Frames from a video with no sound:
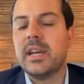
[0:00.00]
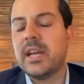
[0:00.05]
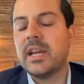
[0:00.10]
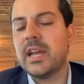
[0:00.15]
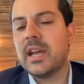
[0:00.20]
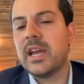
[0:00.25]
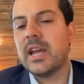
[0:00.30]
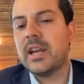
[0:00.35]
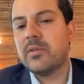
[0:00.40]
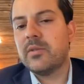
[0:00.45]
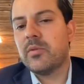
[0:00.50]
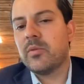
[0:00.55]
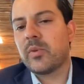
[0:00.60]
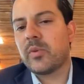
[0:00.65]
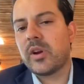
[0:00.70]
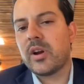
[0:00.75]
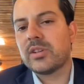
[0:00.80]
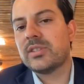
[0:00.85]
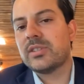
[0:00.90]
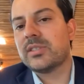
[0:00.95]
And in
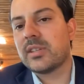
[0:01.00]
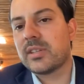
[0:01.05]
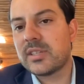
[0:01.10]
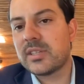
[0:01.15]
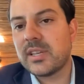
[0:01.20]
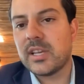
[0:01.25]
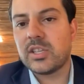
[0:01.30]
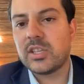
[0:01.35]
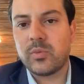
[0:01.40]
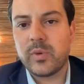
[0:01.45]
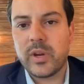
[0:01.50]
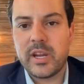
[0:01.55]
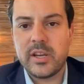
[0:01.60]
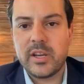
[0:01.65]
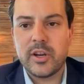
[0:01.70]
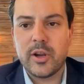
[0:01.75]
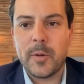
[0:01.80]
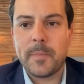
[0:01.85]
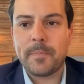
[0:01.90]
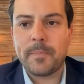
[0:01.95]
regards to success rate,
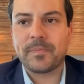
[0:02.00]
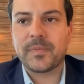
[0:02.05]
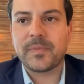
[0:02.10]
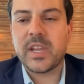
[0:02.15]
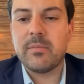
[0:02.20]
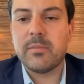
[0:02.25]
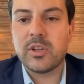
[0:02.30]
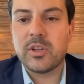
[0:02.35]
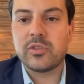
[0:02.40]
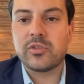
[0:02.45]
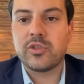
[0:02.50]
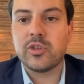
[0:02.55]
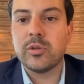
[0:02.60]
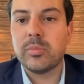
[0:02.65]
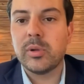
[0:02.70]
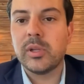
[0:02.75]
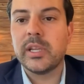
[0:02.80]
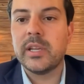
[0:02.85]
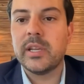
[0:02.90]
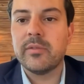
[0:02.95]
I'm a true
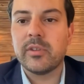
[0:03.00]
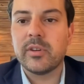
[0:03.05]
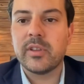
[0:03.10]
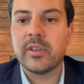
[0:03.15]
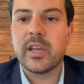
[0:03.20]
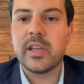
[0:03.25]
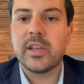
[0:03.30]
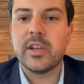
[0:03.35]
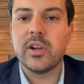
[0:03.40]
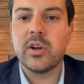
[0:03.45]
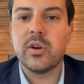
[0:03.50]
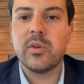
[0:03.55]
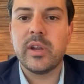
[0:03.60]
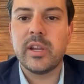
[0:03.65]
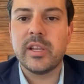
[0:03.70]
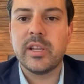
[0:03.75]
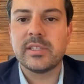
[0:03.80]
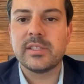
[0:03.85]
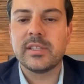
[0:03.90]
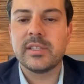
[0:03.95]
believer that,
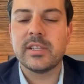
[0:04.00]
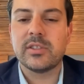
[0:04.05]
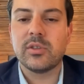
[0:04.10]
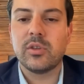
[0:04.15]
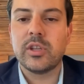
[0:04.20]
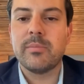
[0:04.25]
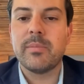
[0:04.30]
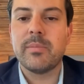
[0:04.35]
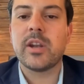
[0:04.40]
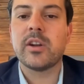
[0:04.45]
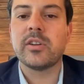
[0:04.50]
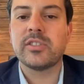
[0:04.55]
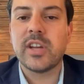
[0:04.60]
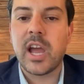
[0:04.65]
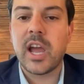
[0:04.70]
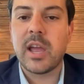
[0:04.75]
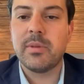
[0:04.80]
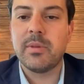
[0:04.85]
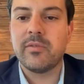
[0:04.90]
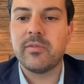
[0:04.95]
it's only a matter of
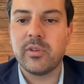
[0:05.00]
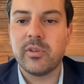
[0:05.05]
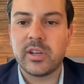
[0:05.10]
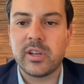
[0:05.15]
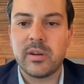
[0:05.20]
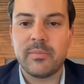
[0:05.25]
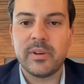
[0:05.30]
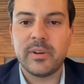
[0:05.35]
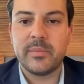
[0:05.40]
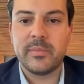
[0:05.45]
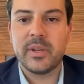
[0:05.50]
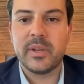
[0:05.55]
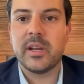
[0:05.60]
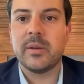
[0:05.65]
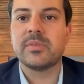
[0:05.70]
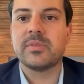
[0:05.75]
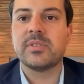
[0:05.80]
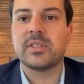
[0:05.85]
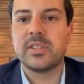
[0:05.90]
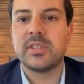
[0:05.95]
time before a company
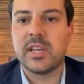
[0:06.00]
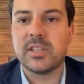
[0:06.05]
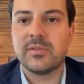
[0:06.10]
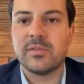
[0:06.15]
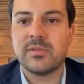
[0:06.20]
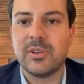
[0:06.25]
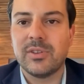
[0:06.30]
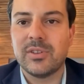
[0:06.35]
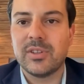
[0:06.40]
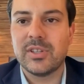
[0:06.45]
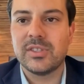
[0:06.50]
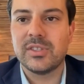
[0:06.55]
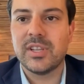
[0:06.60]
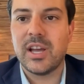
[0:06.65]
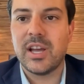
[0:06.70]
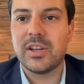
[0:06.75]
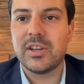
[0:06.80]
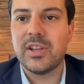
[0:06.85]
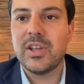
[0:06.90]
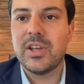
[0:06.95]
becomes successful. It's
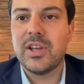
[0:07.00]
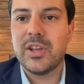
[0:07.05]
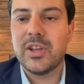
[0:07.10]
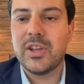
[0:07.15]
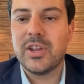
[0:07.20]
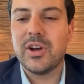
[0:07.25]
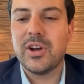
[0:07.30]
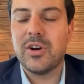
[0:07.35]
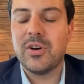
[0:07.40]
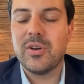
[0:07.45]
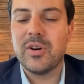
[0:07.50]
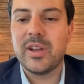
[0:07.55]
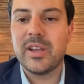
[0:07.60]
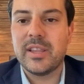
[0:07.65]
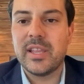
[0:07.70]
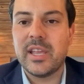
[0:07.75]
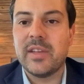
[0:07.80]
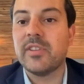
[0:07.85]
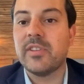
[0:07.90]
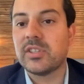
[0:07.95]
not,
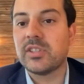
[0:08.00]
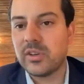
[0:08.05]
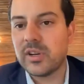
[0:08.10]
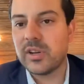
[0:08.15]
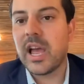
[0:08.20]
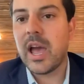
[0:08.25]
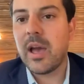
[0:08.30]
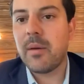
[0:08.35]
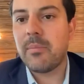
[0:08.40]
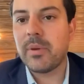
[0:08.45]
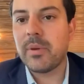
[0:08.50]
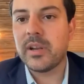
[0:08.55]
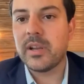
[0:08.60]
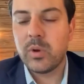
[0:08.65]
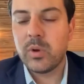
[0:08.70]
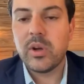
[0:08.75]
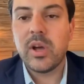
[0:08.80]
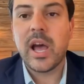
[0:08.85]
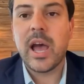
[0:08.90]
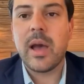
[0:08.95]
if it's going to happen, it
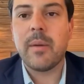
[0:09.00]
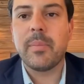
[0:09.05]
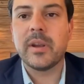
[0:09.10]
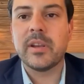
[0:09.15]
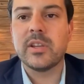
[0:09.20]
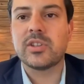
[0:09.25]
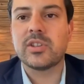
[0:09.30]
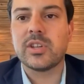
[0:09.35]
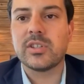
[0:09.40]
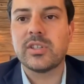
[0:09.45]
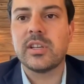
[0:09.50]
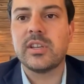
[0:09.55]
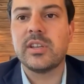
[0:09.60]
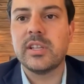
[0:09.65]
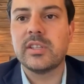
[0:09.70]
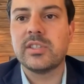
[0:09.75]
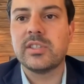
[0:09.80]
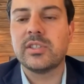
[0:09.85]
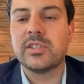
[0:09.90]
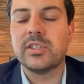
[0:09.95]
will happen. It's just, it
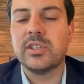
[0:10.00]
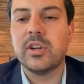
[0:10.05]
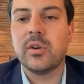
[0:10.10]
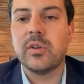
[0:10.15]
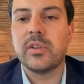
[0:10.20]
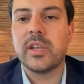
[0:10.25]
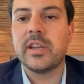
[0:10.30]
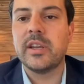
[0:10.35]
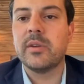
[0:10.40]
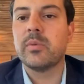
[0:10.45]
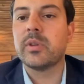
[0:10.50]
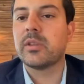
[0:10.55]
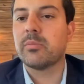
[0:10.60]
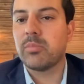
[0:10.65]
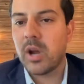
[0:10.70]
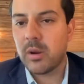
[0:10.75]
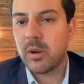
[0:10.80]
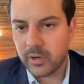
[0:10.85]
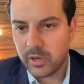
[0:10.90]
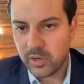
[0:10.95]
needs, they need, with the
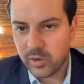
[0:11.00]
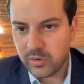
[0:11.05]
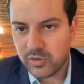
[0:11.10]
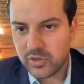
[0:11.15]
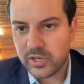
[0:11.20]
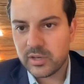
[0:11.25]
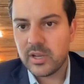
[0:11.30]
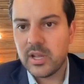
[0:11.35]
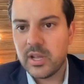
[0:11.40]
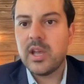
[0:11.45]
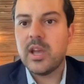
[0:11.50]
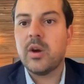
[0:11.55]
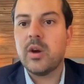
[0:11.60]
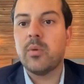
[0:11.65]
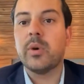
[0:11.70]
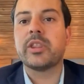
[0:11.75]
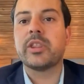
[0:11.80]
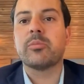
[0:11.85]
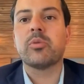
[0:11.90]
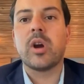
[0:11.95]
proper coaching,
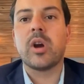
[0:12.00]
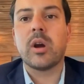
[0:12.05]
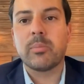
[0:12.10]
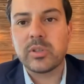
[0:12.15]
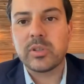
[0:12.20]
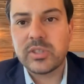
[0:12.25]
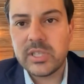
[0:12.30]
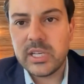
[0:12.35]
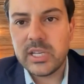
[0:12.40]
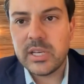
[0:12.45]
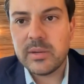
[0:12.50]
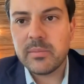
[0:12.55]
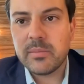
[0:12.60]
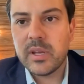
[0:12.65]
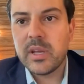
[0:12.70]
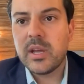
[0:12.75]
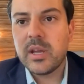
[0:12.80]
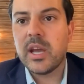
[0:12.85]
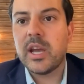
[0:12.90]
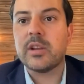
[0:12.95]
with the proper team
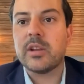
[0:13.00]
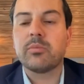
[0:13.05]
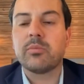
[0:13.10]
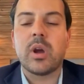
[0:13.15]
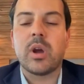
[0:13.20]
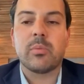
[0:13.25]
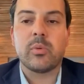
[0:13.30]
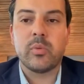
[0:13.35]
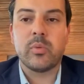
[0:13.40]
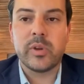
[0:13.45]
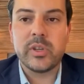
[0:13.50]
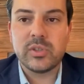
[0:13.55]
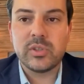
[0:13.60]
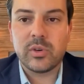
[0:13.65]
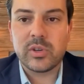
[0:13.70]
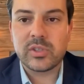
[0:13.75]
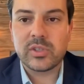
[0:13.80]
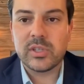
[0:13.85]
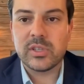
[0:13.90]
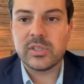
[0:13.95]
and the proper
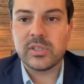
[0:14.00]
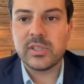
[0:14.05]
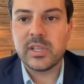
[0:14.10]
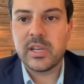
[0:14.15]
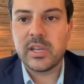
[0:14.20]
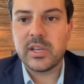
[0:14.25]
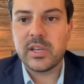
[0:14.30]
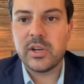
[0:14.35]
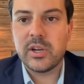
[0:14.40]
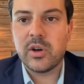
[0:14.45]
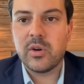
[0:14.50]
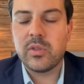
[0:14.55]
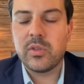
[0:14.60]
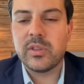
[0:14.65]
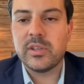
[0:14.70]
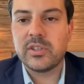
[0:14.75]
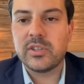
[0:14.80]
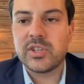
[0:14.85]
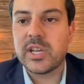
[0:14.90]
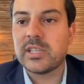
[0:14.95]
resources, then,
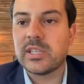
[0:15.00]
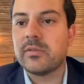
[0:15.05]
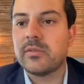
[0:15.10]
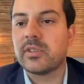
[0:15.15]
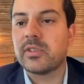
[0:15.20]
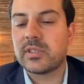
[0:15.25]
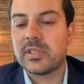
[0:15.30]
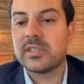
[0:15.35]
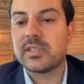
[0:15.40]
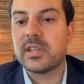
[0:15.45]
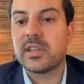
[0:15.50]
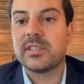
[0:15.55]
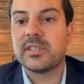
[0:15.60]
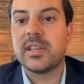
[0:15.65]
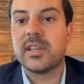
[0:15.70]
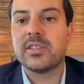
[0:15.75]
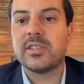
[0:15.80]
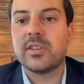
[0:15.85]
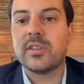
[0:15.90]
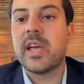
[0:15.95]
the chances of
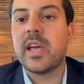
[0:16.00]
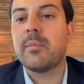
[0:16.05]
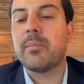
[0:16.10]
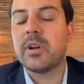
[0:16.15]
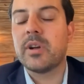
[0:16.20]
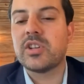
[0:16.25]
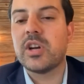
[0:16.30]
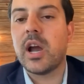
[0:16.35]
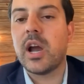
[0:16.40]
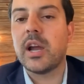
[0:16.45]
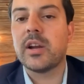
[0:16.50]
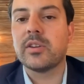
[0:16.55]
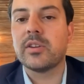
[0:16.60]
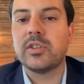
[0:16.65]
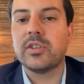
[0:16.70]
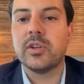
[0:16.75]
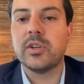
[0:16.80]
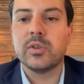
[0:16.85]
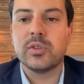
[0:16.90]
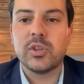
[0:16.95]
success are that much higher
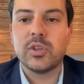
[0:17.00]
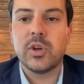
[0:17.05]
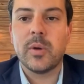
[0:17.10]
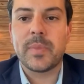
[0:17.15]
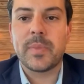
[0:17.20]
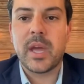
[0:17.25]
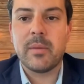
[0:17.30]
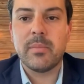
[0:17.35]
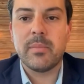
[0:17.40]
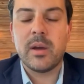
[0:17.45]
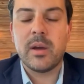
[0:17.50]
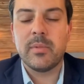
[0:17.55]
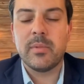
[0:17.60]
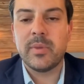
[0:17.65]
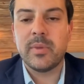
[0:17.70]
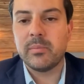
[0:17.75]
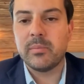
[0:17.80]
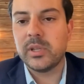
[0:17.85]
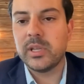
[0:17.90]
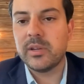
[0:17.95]
too. So I'm a
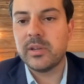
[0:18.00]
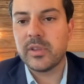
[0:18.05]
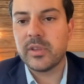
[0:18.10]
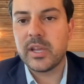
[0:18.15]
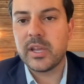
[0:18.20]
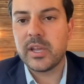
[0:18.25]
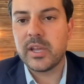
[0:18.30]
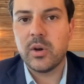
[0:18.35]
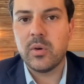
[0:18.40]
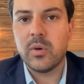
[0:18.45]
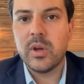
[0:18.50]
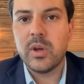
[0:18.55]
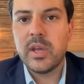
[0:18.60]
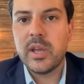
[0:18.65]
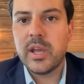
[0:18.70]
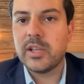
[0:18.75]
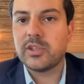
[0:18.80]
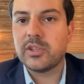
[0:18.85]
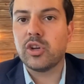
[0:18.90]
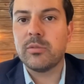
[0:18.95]
big believer that,
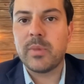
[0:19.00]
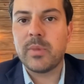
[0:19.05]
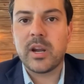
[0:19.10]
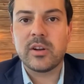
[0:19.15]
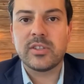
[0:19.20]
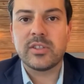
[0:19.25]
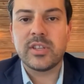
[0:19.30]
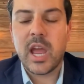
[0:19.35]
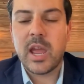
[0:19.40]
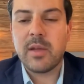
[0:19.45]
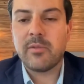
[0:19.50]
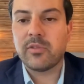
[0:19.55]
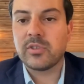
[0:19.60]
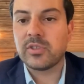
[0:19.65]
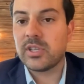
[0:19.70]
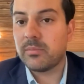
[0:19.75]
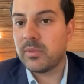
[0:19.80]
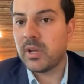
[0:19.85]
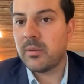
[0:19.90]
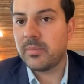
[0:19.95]
it's only a matter of time for
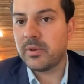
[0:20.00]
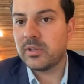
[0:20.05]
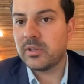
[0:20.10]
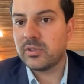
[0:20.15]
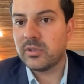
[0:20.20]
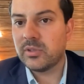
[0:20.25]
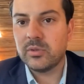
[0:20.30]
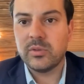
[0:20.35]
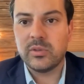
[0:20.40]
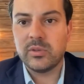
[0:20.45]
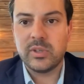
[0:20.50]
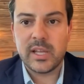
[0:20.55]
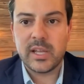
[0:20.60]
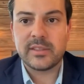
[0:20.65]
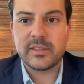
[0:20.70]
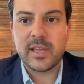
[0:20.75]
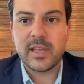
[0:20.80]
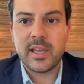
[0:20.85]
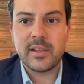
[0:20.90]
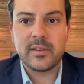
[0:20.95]
some companies to
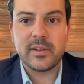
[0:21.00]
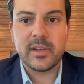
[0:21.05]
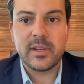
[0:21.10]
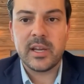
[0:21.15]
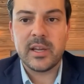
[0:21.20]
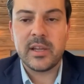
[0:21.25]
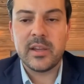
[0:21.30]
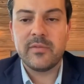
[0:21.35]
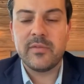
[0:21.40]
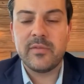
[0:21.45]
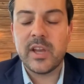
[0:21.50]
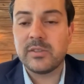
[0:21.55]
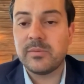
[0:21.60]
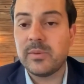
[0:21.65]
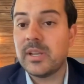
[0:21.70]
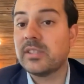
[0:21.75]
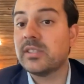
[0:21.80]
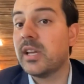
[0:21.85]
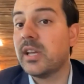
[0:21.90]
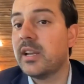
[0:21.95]
get that
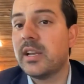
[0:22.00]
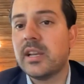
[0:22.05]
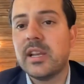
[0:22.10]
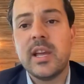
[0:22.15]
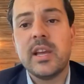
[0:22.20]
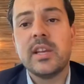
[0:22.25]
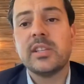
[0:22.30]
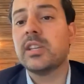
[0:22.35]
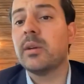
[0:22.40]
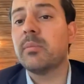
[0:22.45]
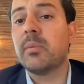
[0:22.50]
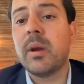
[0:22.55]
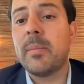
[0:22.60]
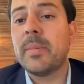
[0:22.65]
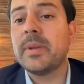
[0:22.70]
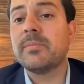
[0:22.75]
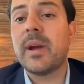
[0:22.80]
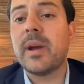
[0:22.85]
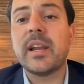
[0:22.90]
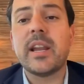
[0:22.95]
investment. And some
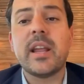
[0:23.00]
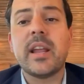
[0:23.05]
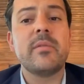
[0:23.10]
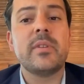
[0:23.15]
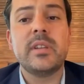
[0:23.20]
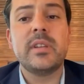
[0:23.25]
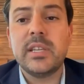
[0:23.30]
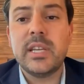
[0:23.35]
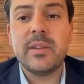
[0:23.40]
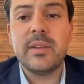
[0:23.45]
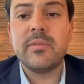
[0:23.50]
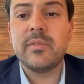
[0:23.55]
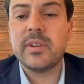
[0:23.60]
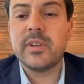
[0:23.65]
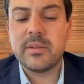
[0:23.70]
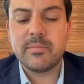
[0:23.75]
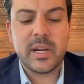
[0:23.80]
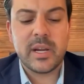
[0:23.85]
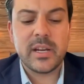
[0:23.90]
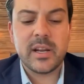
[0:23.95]
companies might
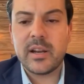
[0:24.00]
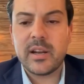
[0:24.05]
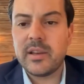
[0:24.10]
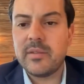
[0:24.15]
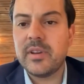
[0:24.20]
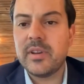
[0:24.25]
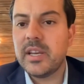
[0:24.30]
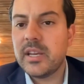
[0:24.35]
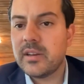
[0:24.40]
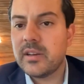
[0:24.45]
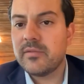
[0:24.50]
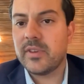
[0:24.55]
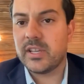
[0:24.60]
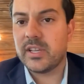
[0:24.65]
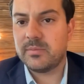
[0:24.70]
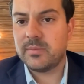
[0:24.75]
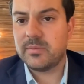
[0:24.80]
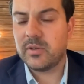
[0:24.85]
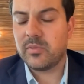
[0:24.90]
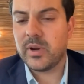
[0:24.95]
not even need
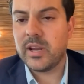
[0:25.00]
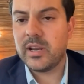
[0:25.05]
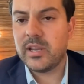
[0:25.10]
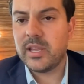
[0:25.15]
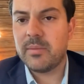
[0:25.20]
investment, right?